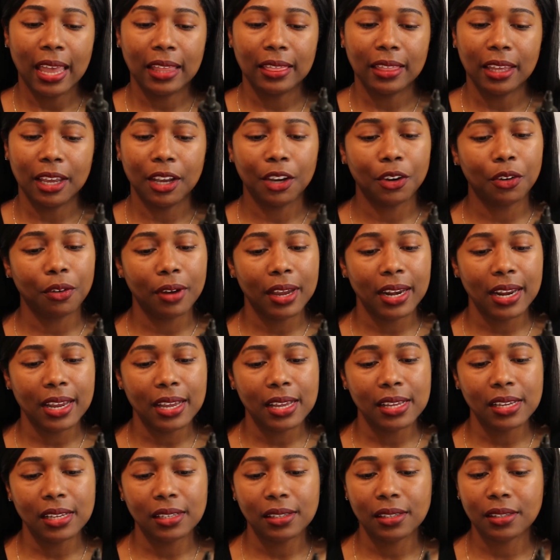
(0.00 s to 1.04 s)
The
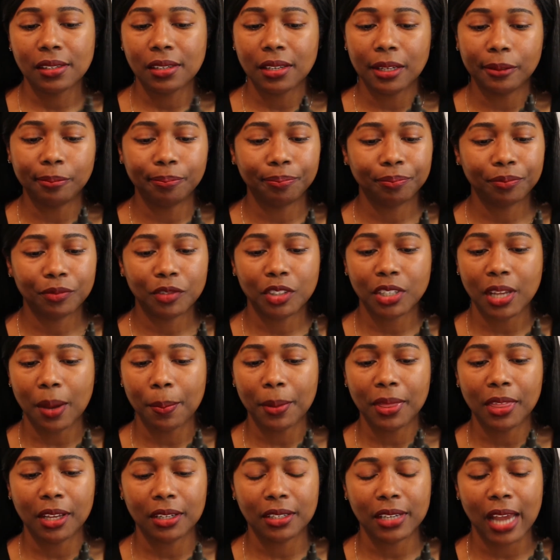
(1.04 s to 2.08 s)
ingredients, some
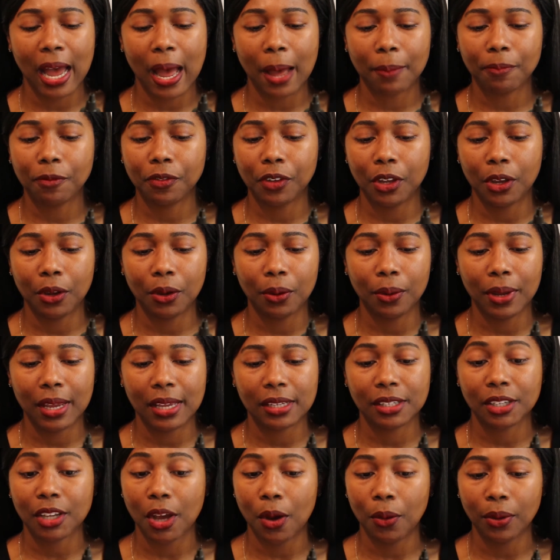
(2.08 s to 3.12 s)
of the top few
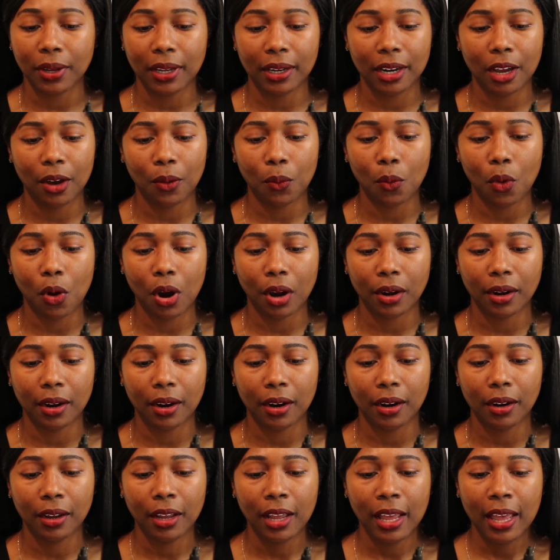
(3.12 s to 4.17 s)
is coconut
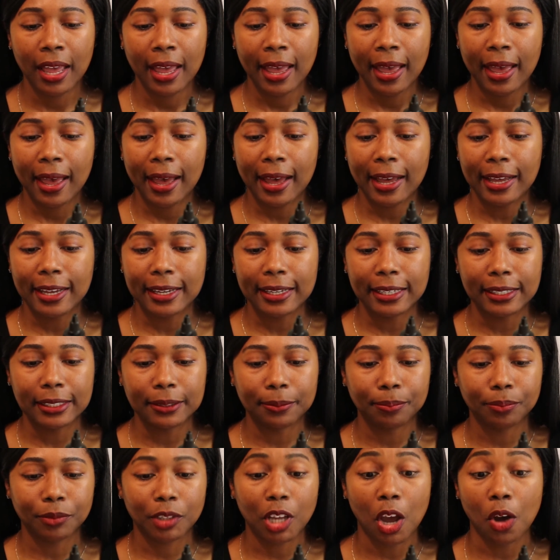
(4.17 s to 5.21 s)
water,
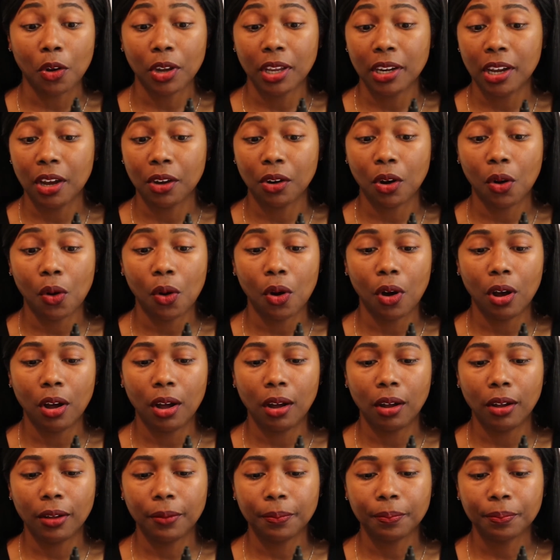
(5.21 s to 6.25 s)
coconut
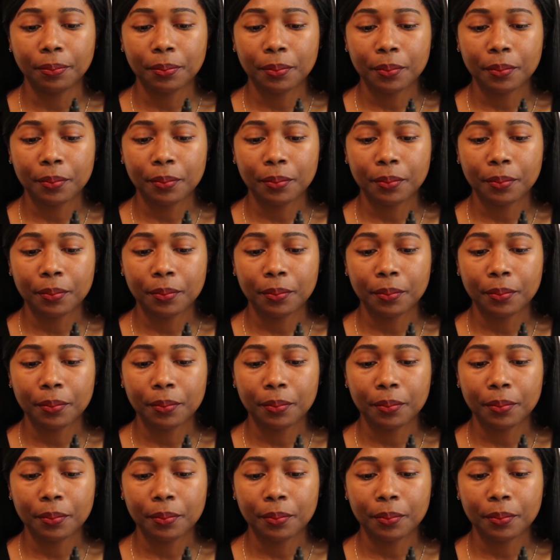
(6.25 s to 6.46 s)
oil,